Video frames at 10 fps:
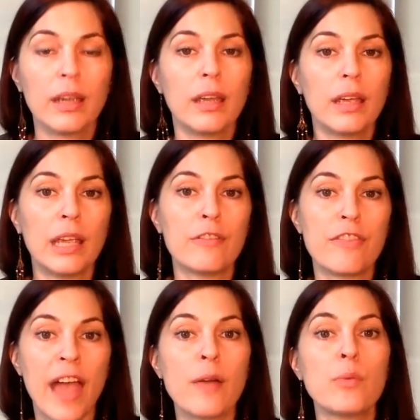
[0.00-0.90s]
if
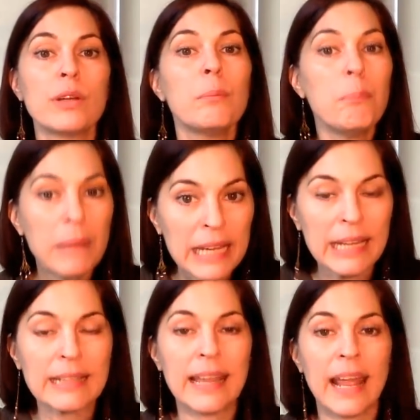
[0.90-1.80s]
that would
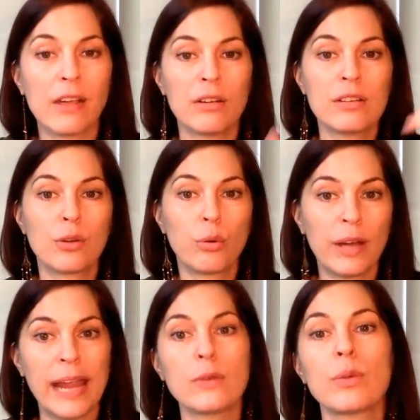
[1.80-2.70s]
mean that I could
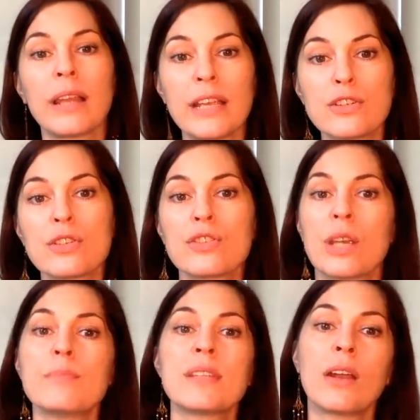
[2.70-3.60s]
create
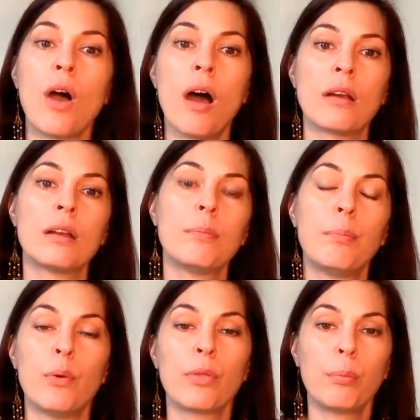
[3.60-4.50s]
relationships that honored
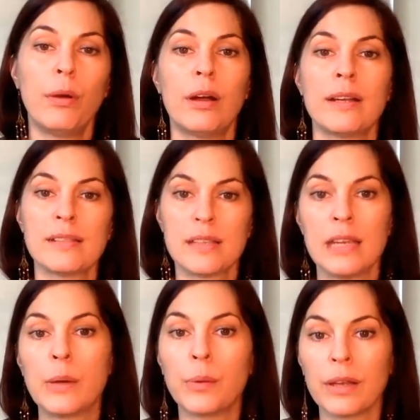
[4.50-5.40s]
both parties
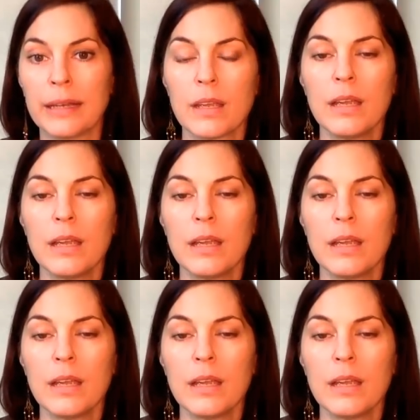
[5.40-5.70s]
equally?